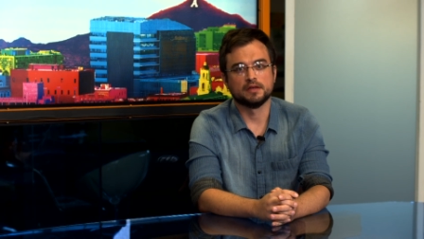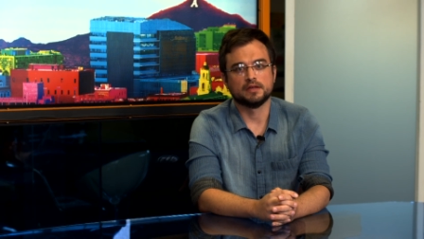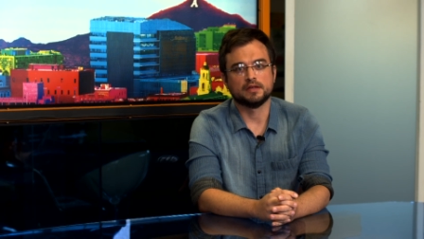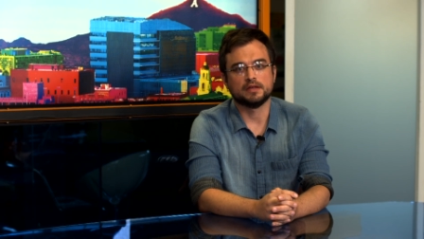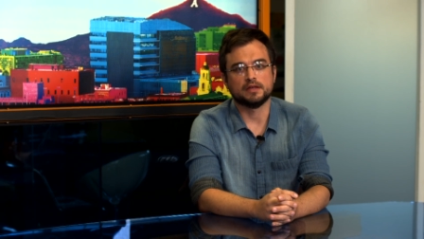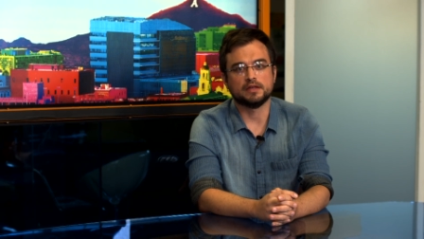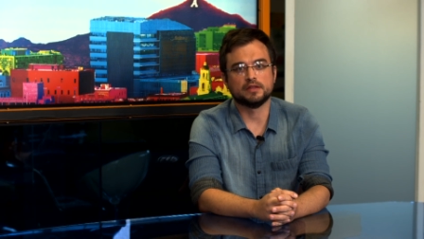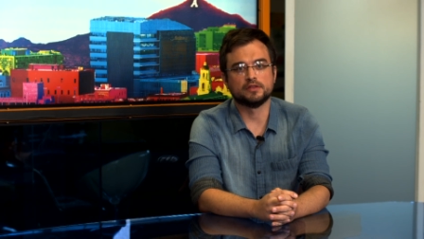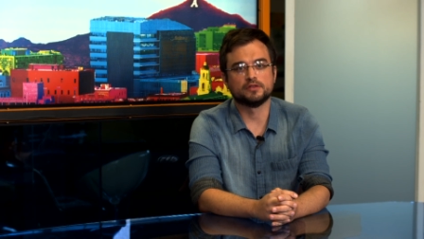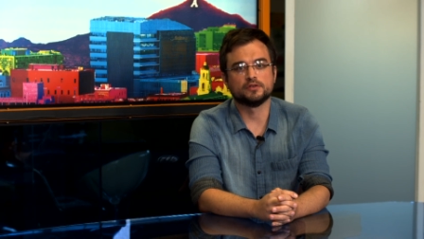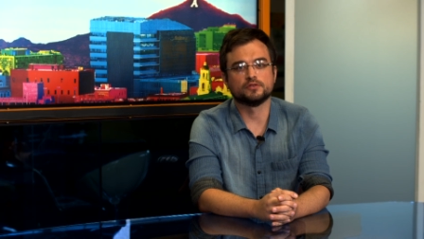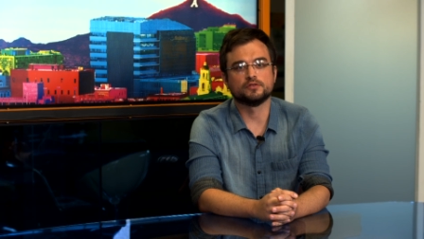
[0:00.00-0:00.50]

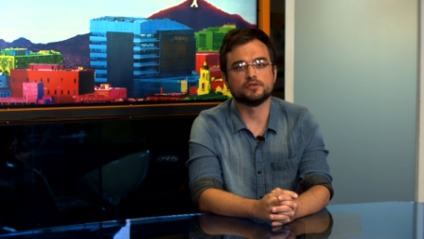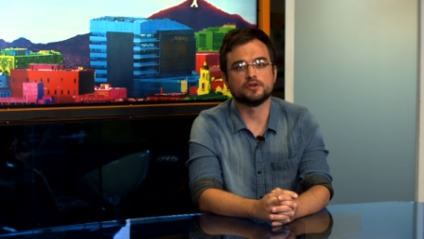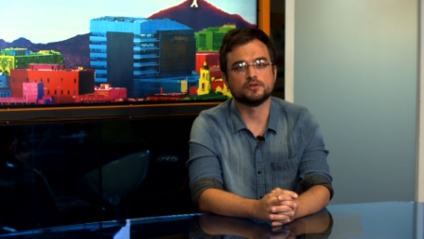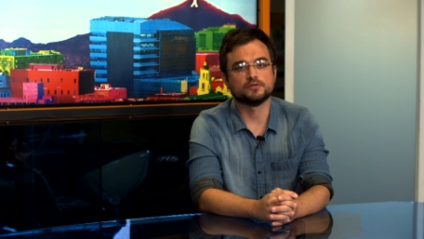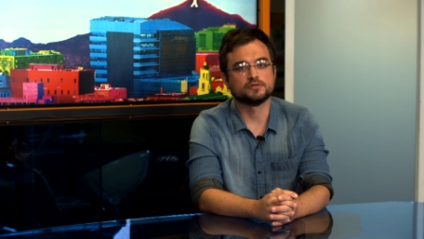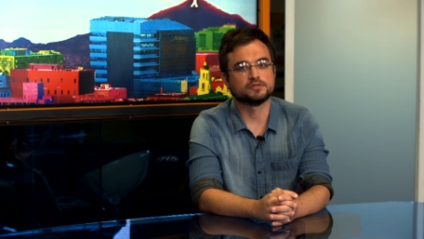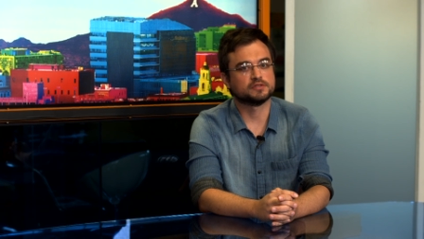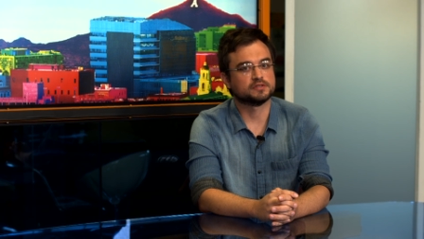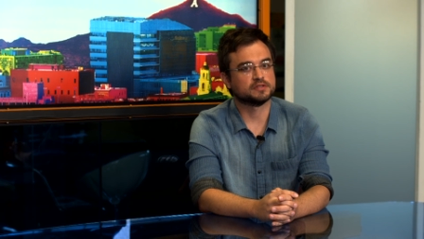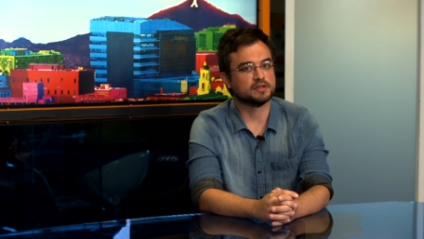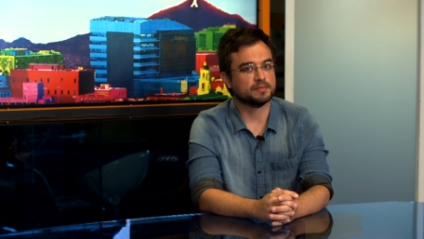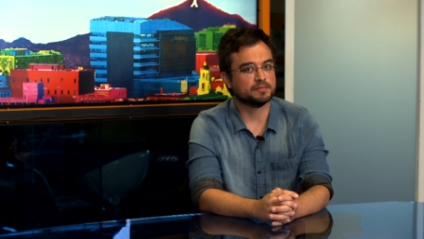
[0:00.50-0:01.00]
either knows
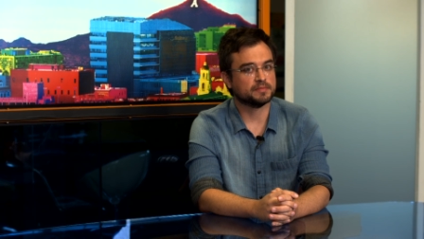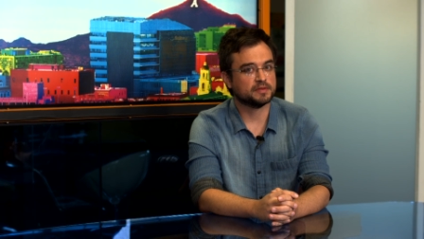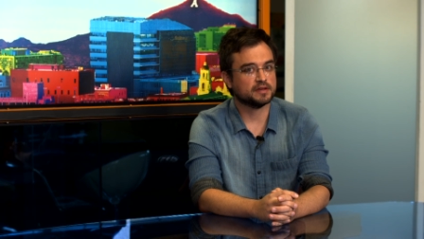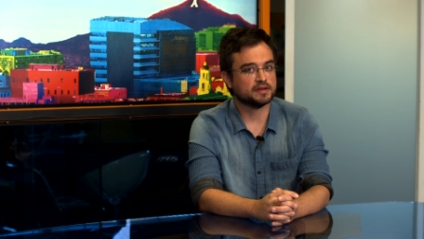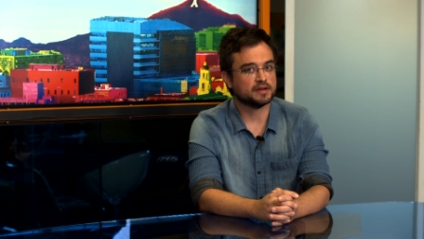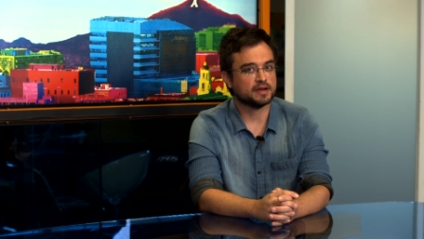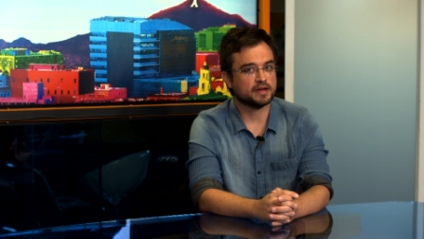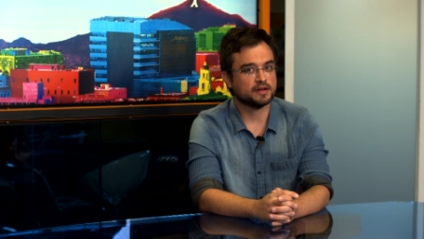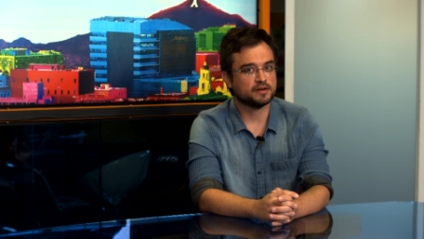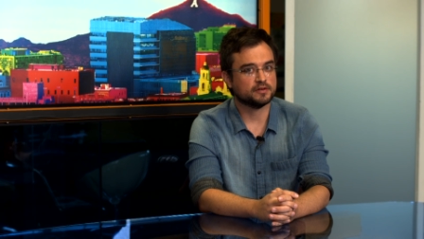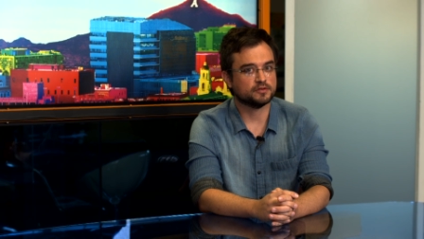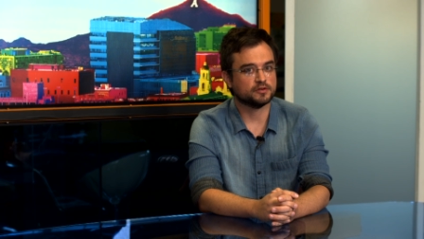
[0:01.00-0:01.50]
something
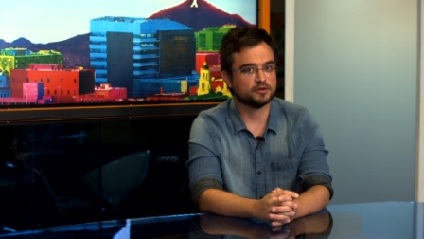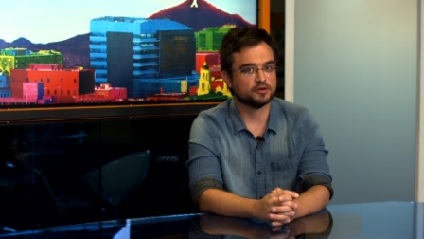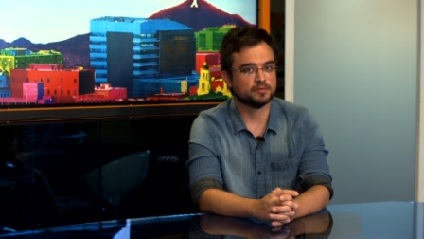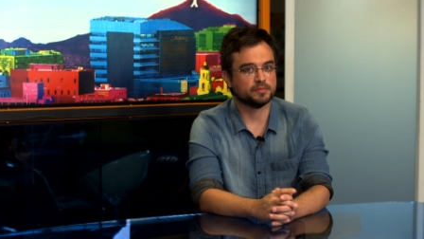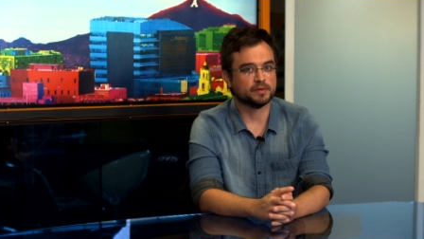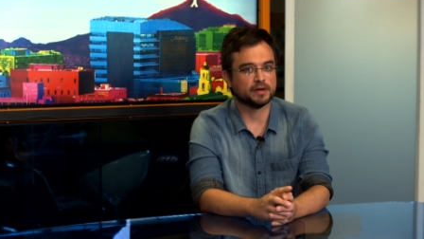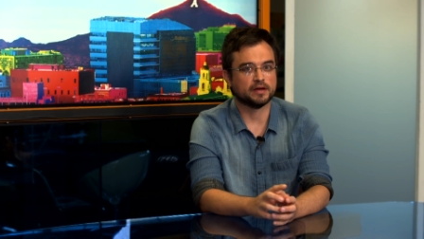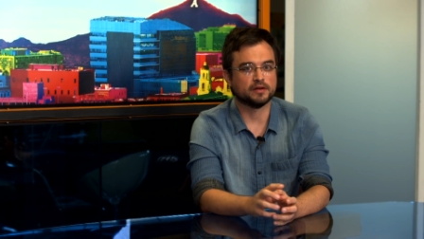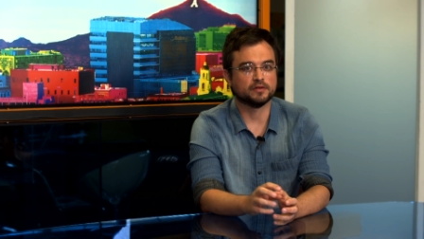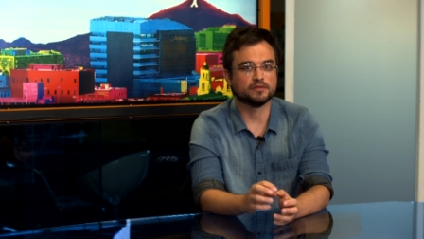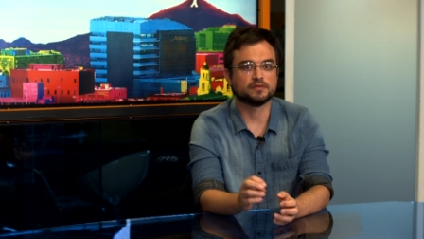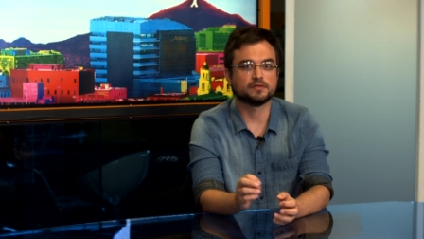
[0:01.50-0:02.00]
I don't know
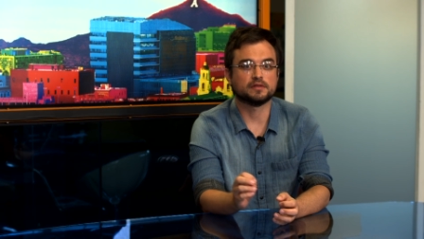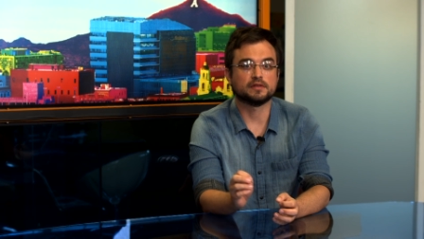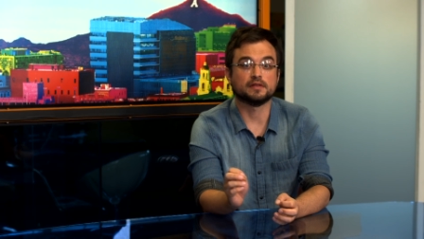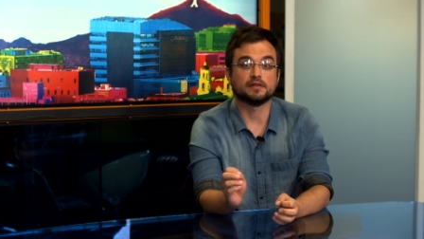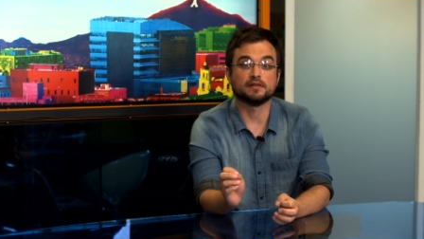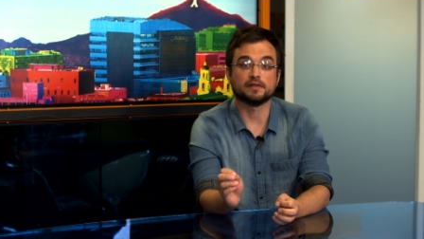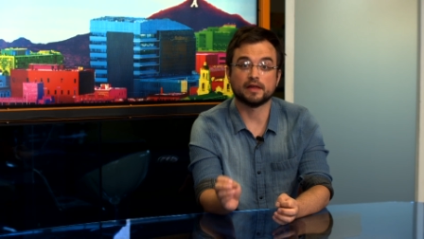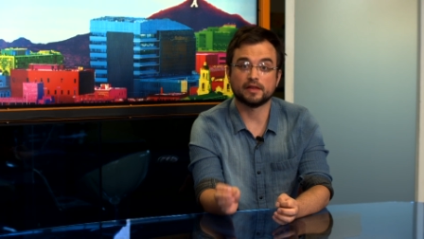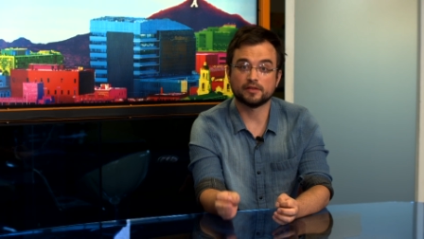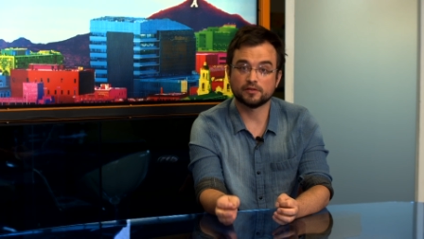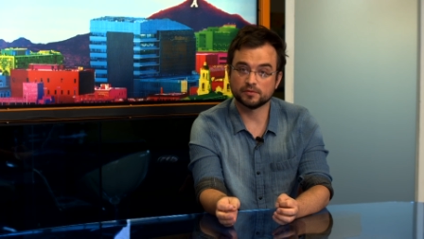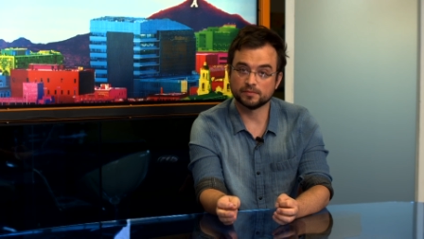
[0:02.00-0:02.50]
about the
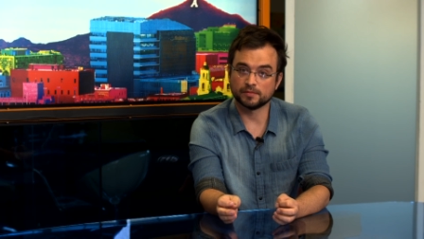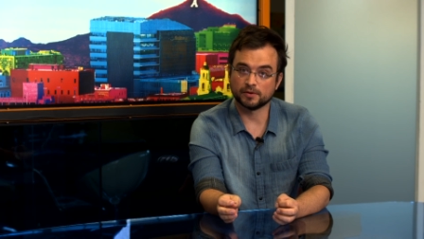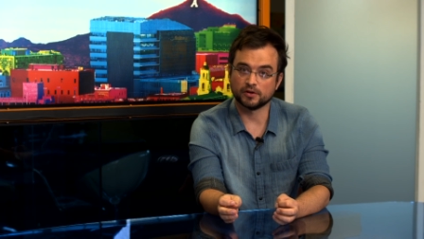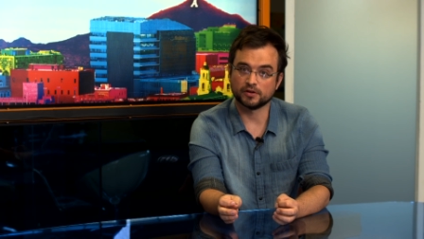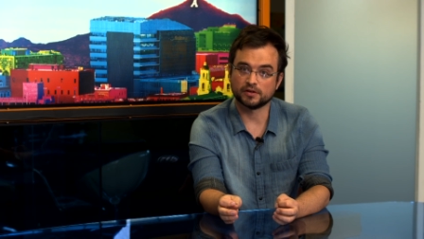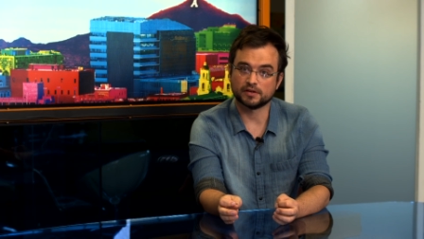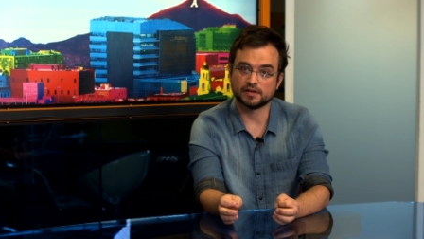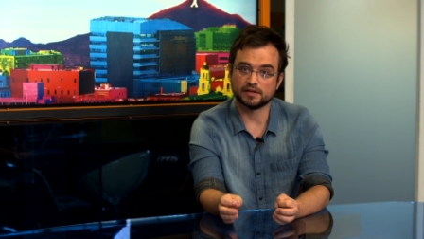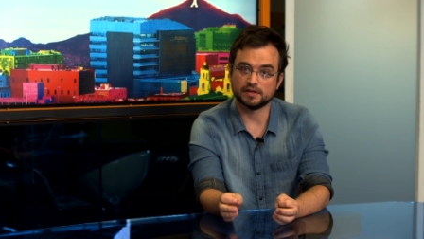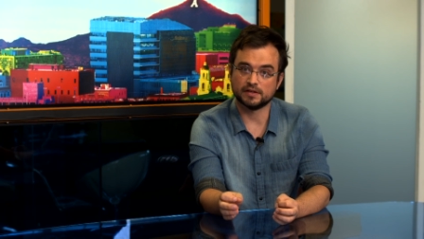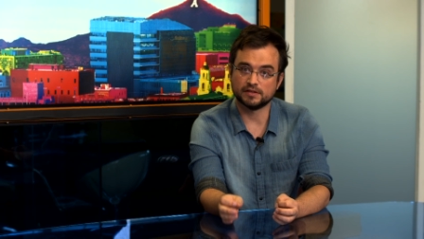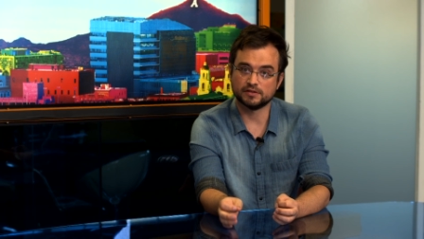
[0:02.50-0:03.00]
leather
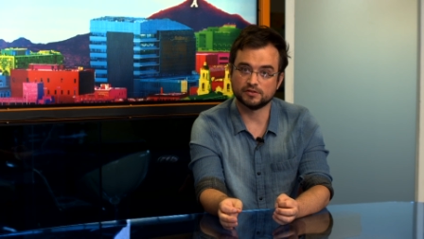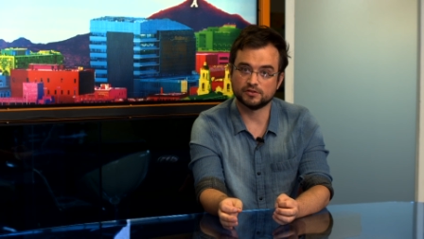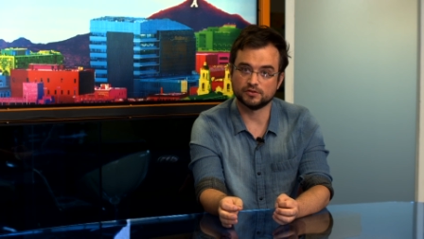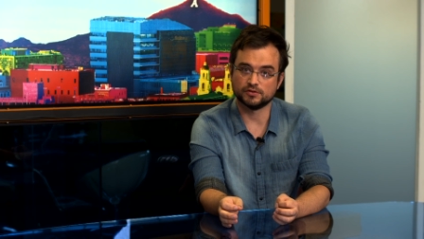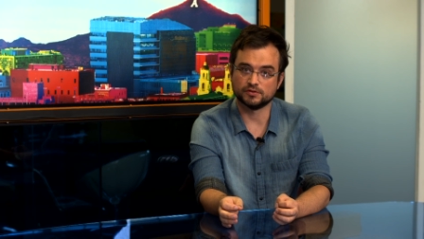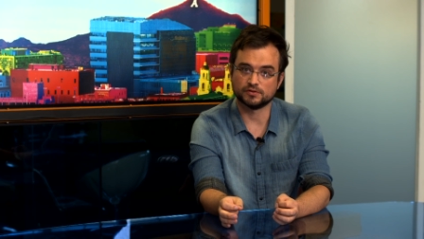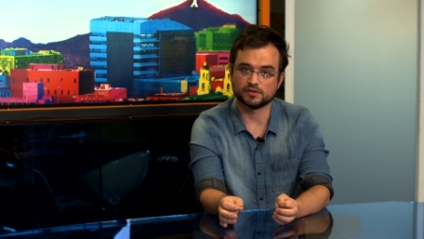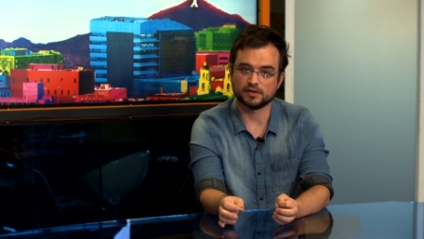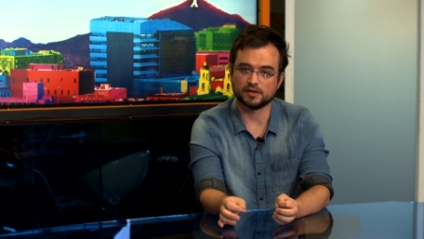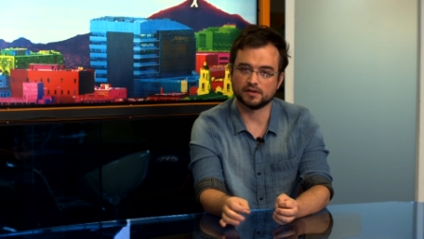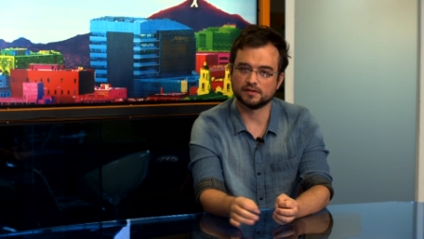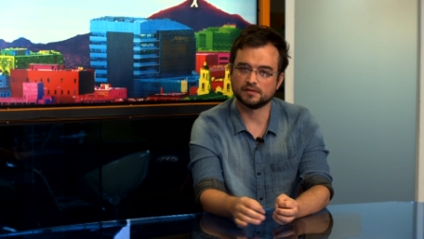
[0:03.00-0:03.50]
market in
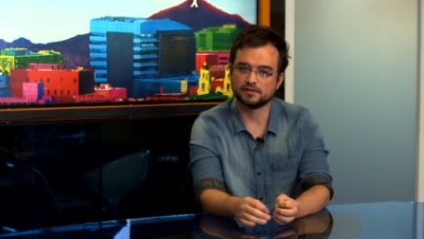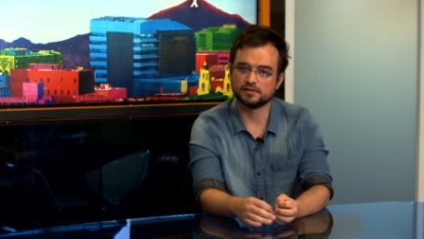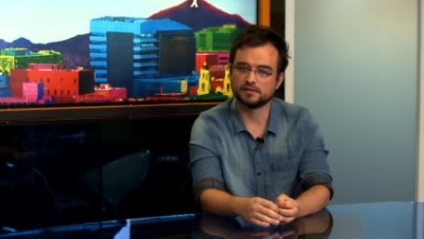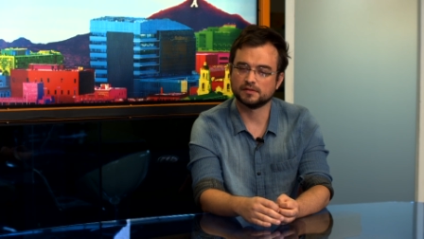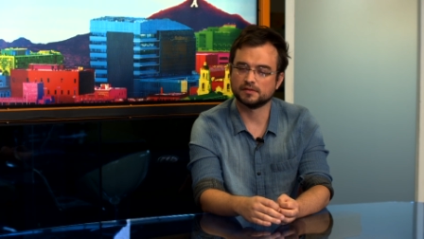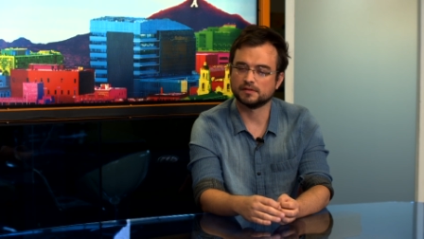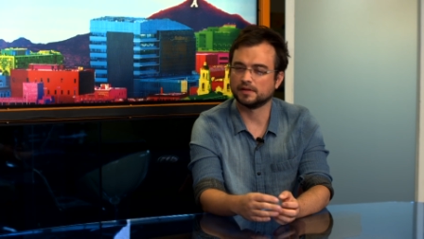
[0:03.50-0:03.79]
Tucson,